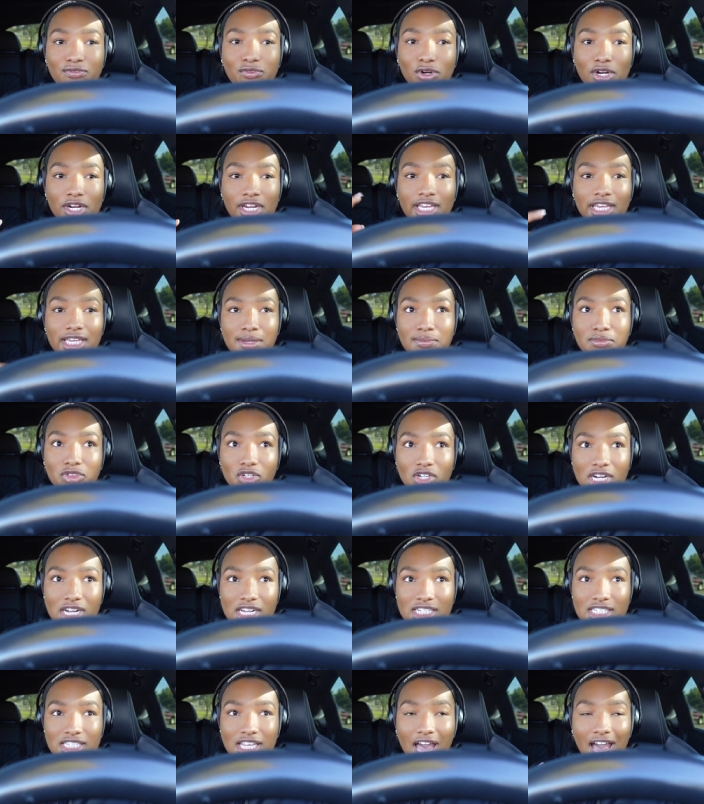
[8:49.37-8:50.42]
For hip
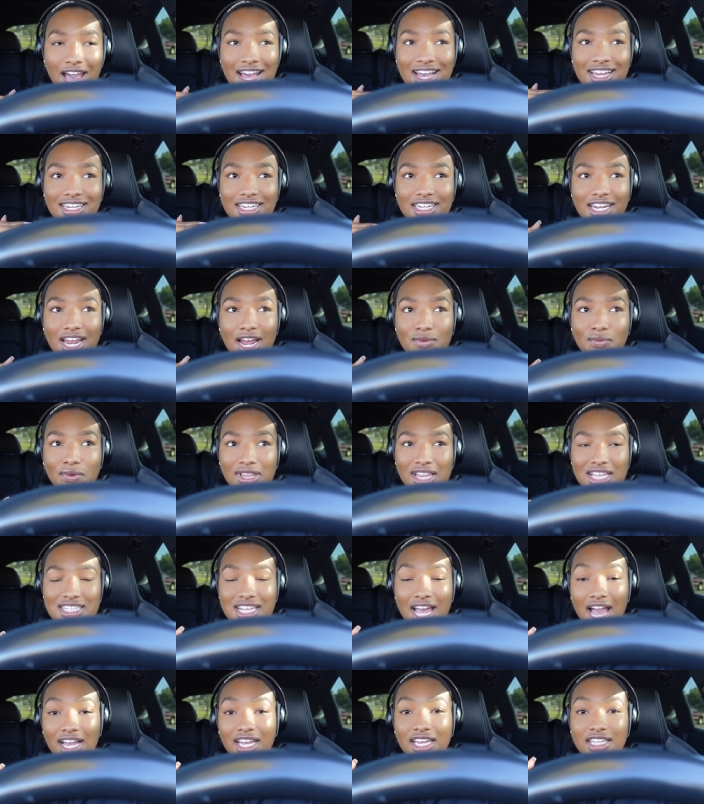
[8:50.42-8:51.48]
thrust, I did not
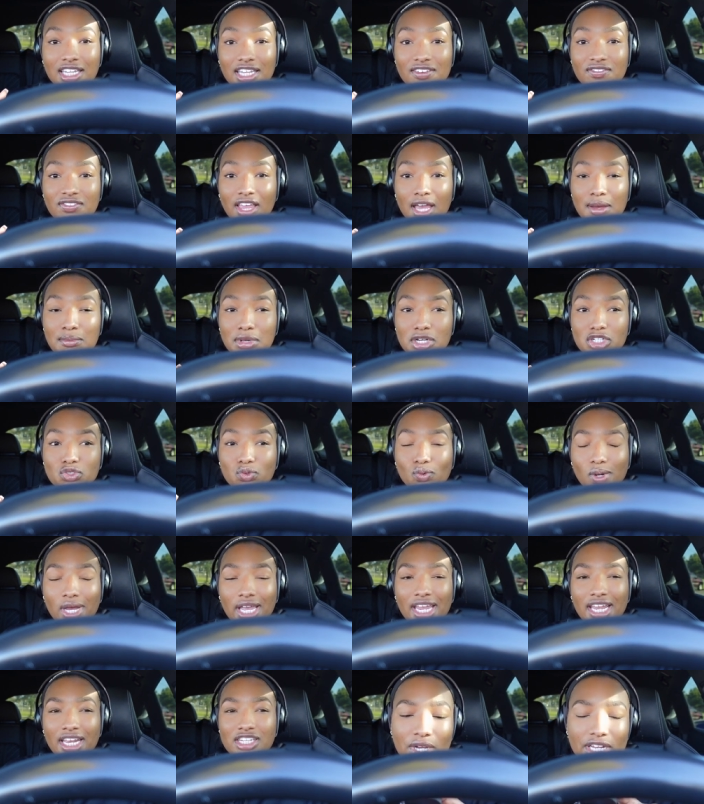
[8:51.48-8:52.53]
realize I could lift that much
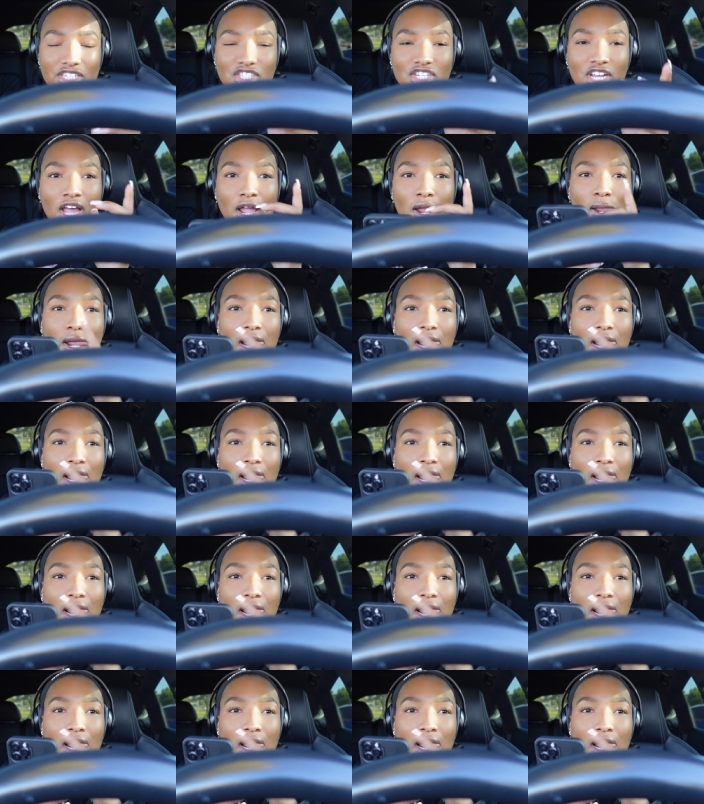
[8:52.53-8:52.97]
weight, which